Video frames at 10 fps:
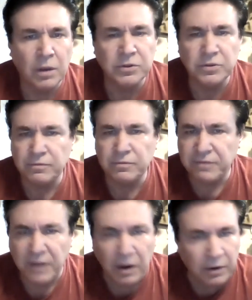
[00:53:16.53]

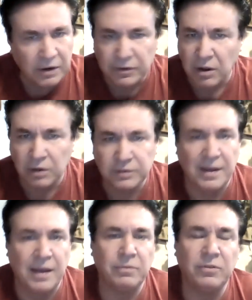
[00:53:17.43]
very difficult
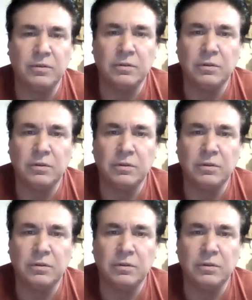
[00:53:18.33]
times.